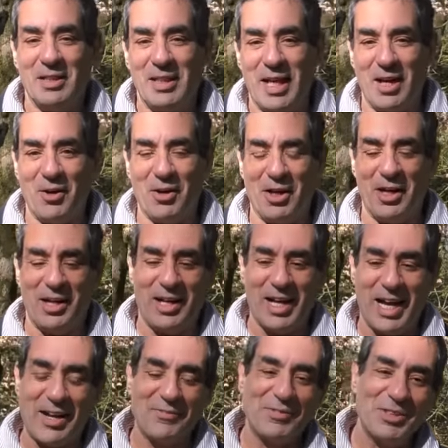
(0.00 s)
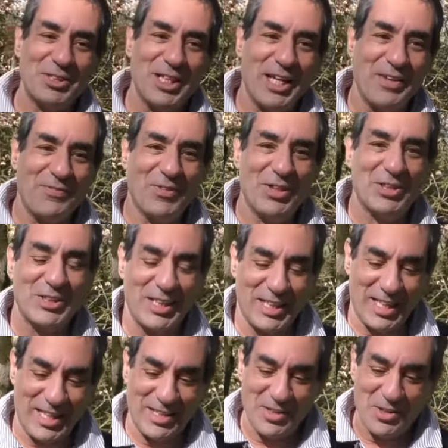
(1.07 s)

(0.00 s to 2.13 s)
Now I have to say, first thing,